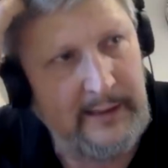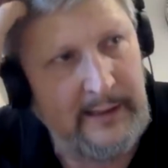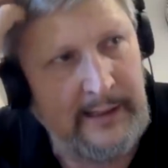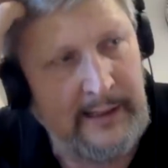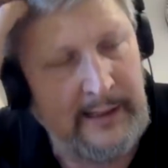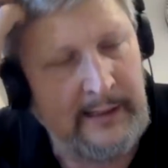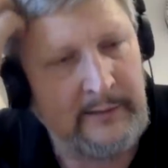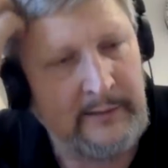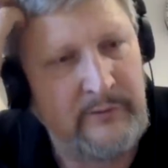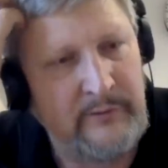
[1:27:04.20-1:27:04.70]

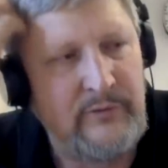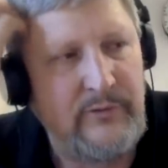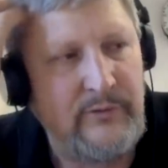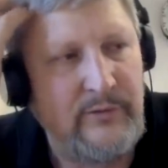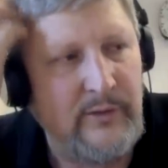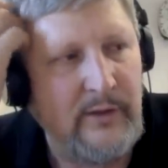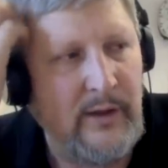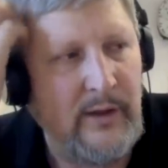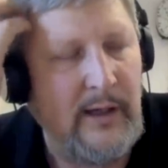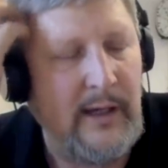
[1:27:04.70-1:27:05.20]
and
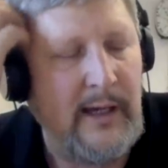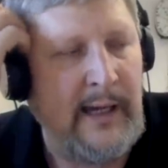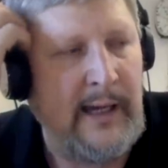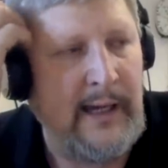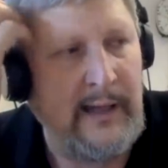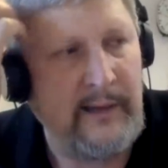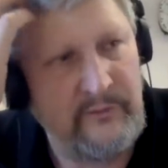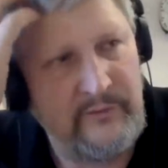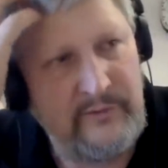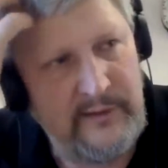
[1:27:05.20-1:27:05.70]

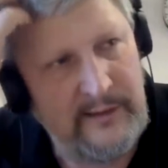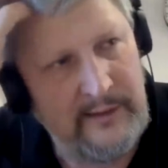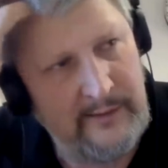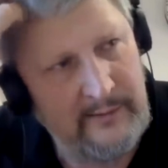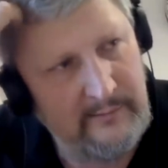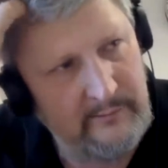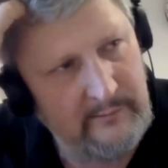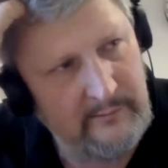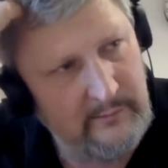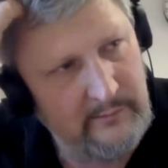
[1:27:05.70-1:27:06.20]
and
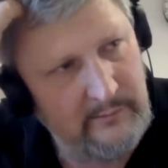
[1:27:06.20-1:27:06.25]
uh,